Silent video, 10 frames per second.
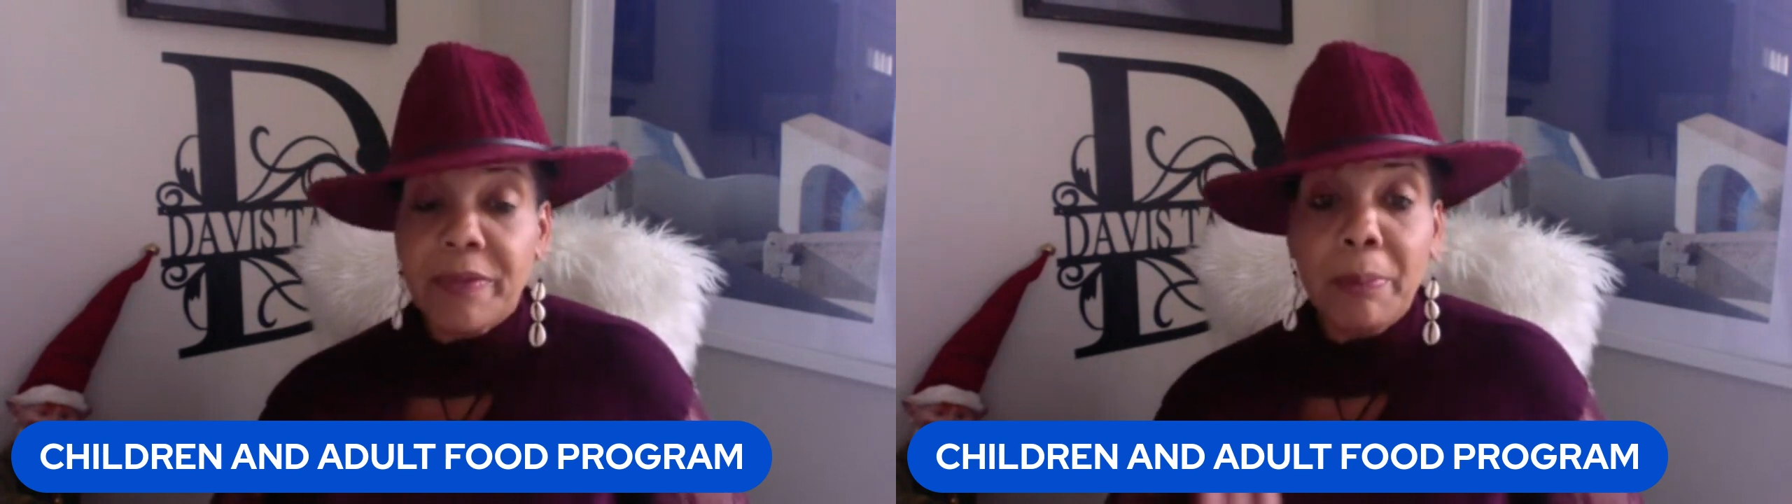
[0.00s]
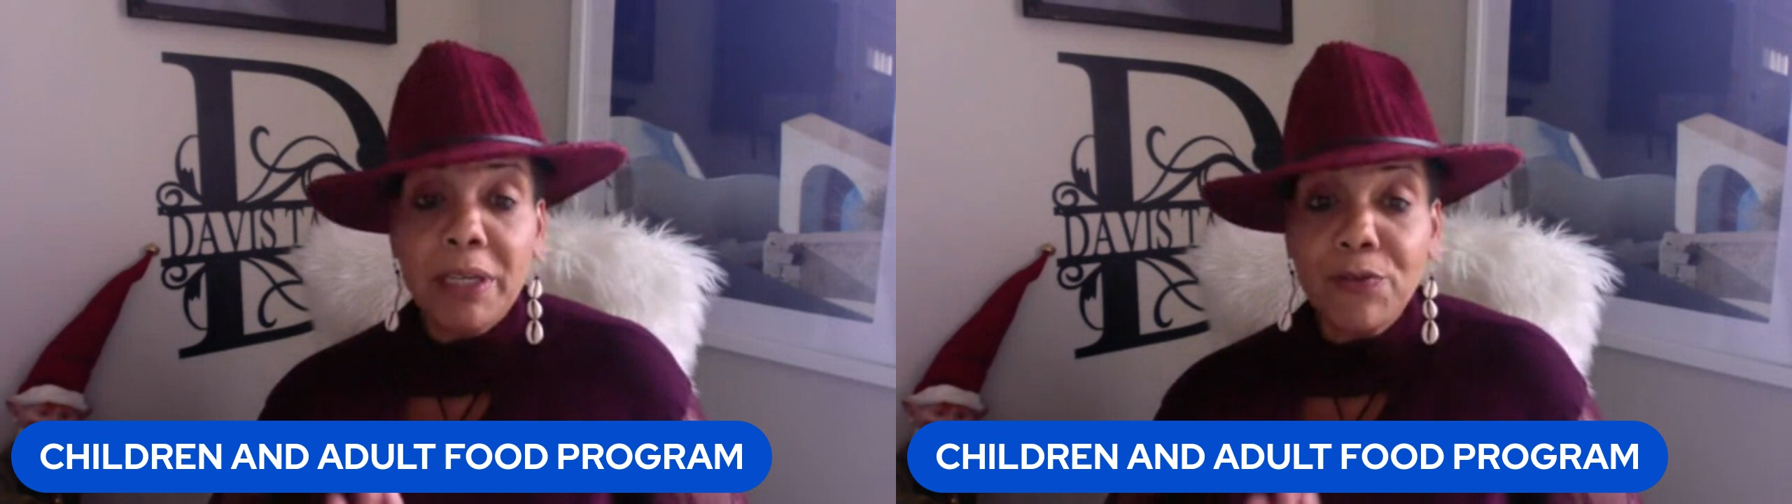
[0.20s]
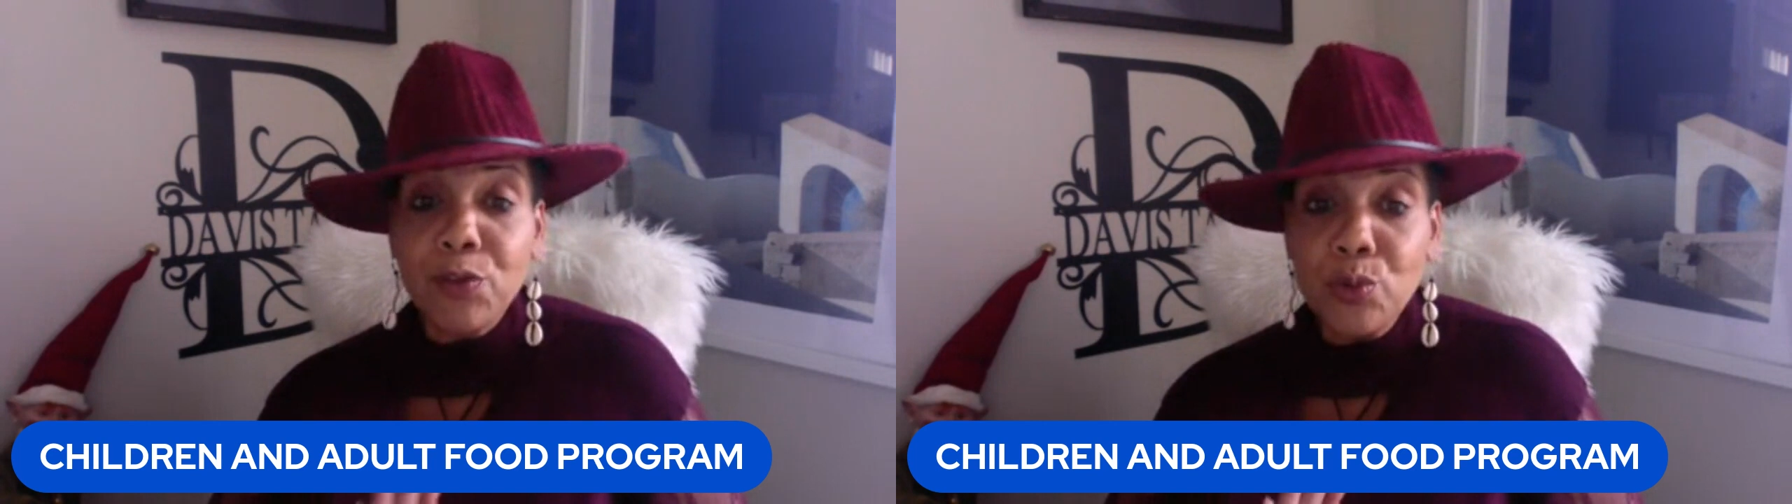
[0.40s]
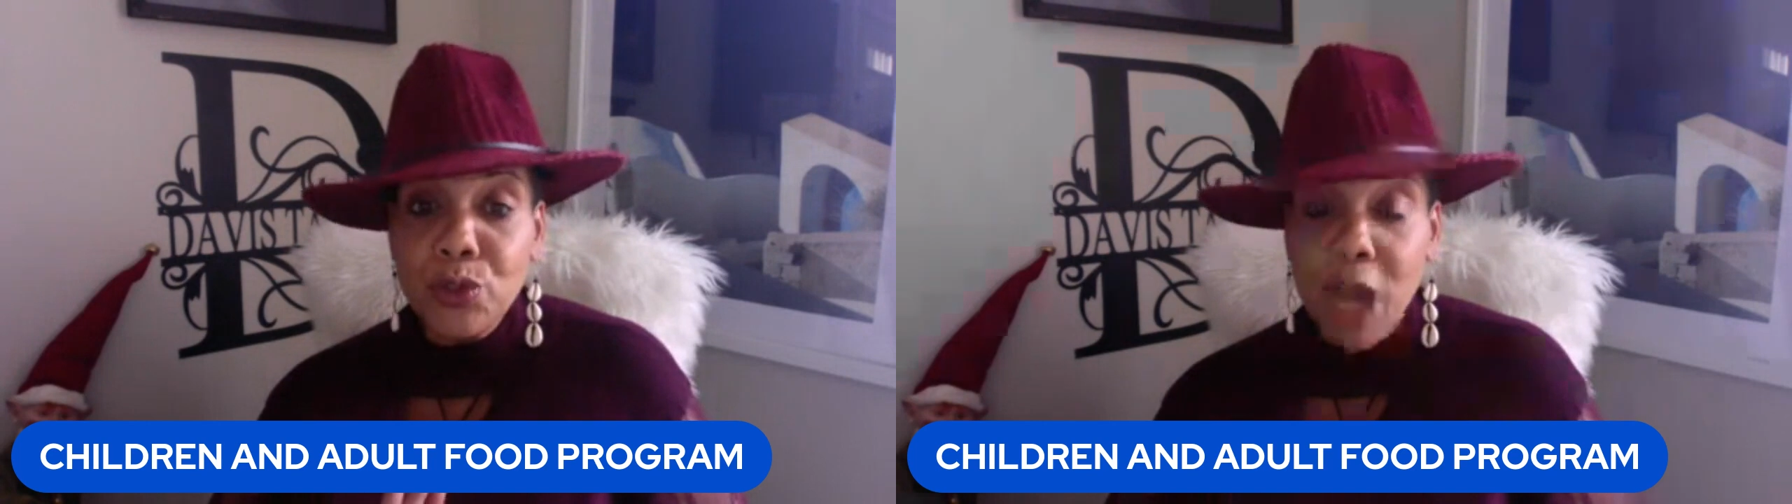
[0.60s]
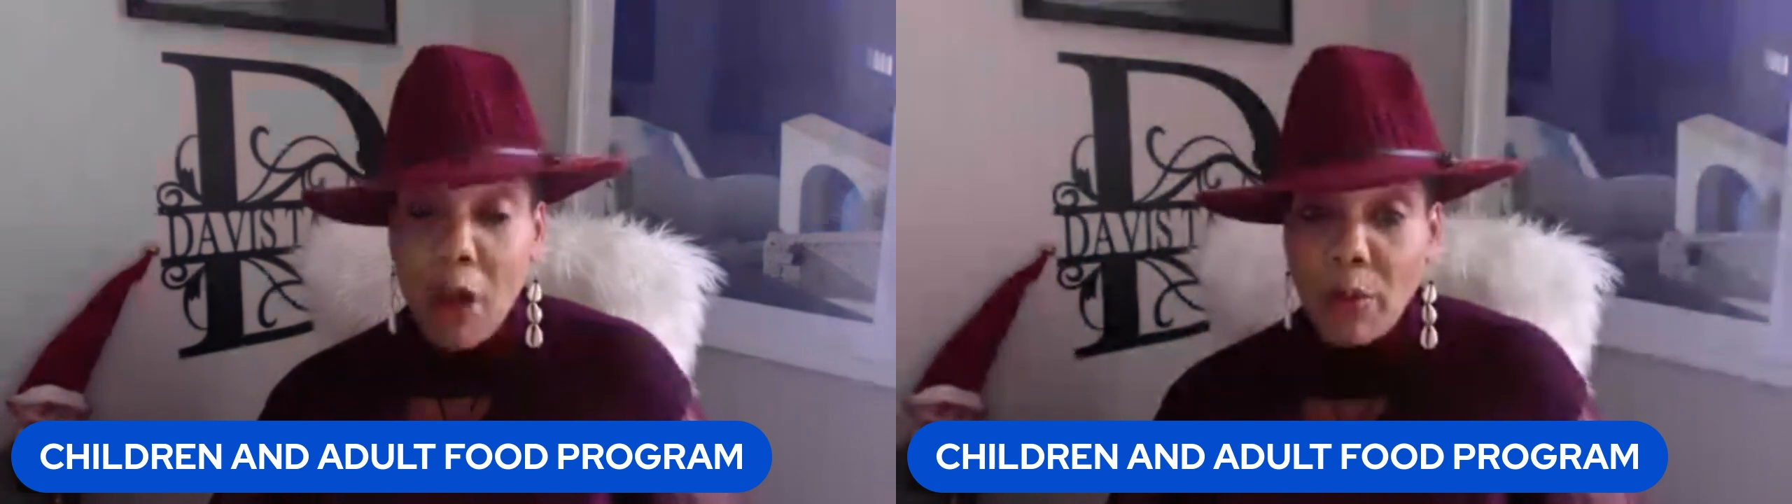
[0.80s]
But if you
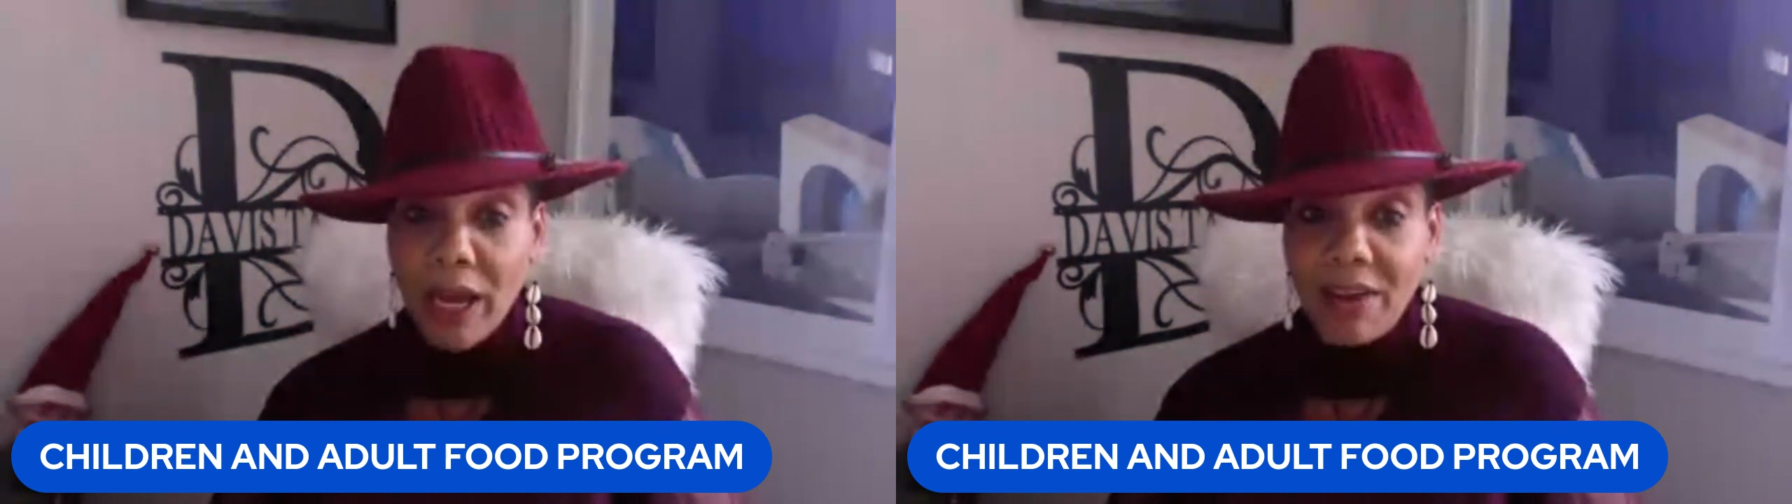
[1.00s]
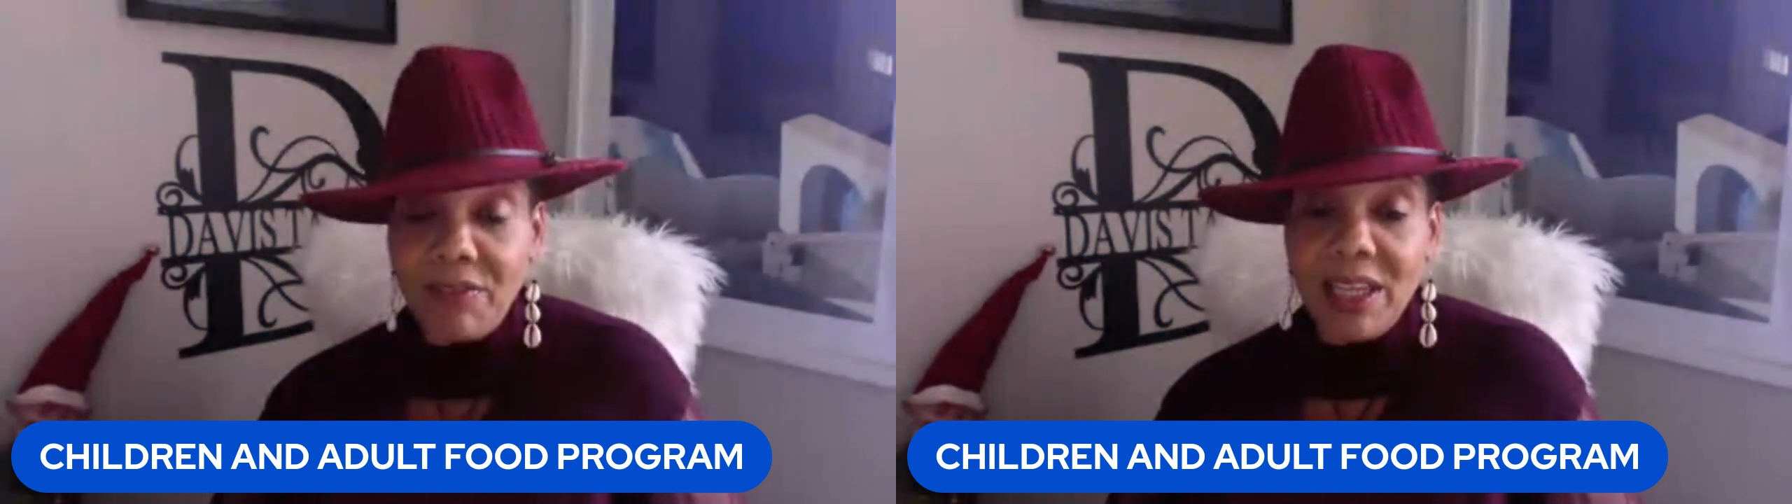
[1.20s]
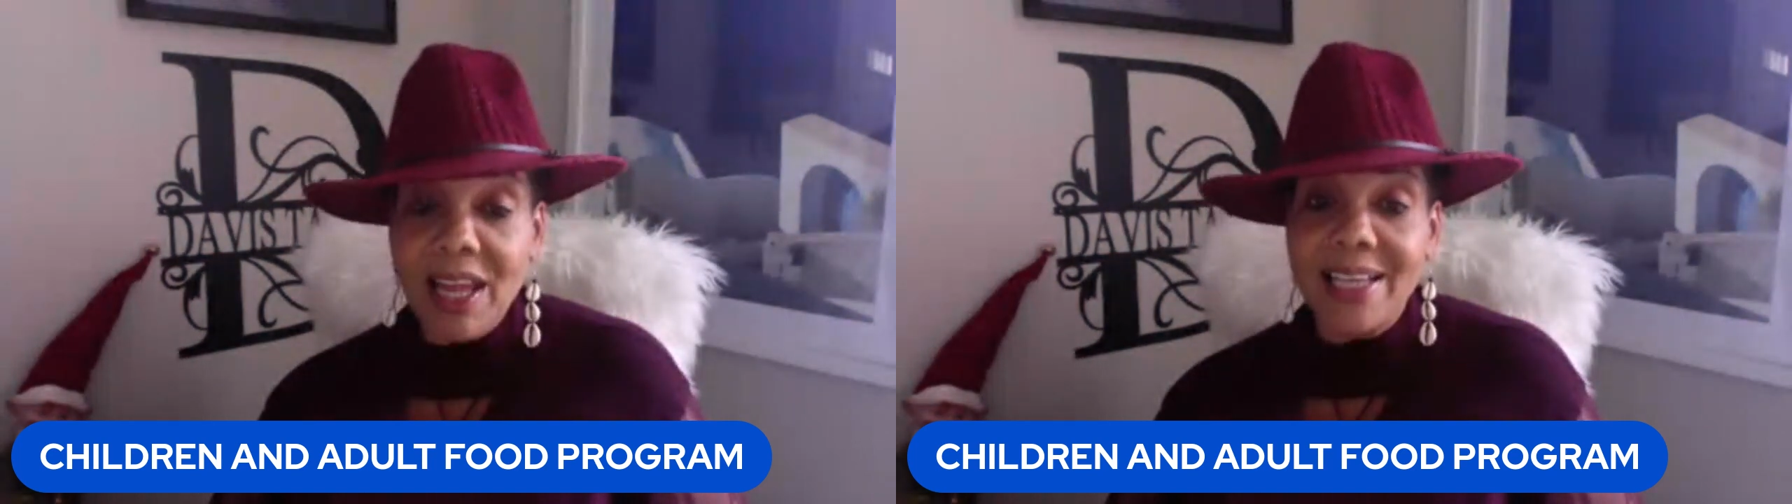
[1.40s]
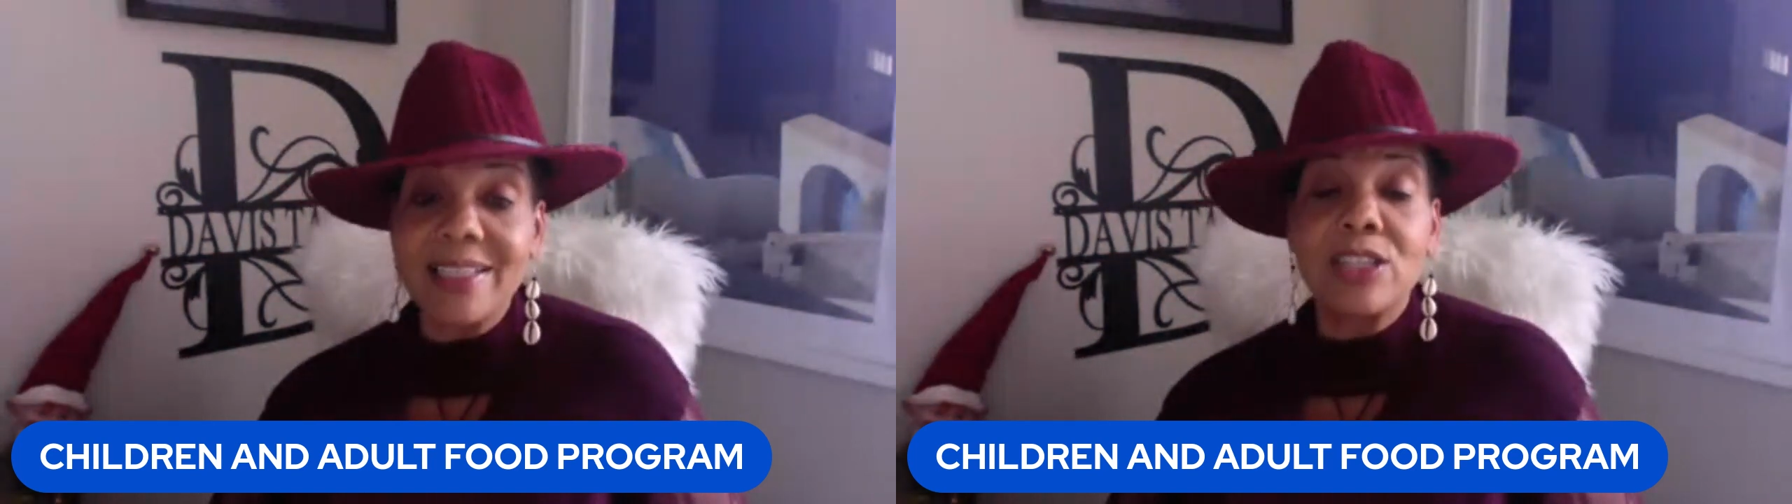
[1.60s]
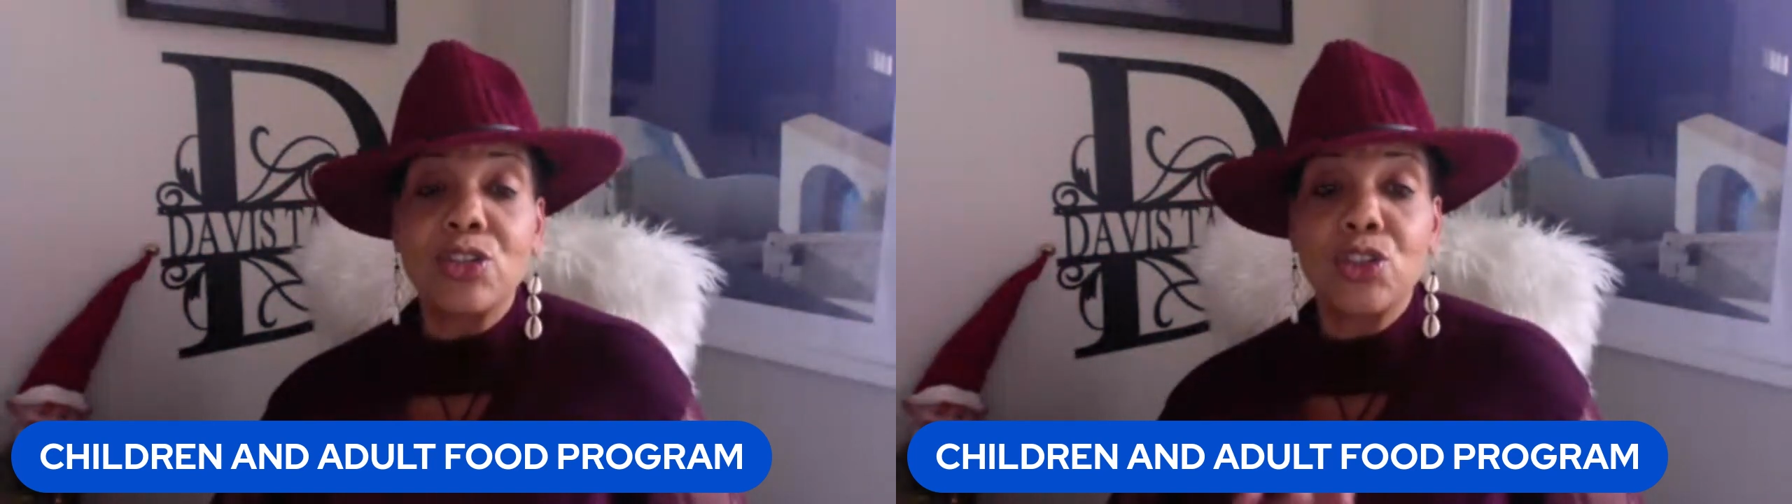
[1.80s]
don't have a license,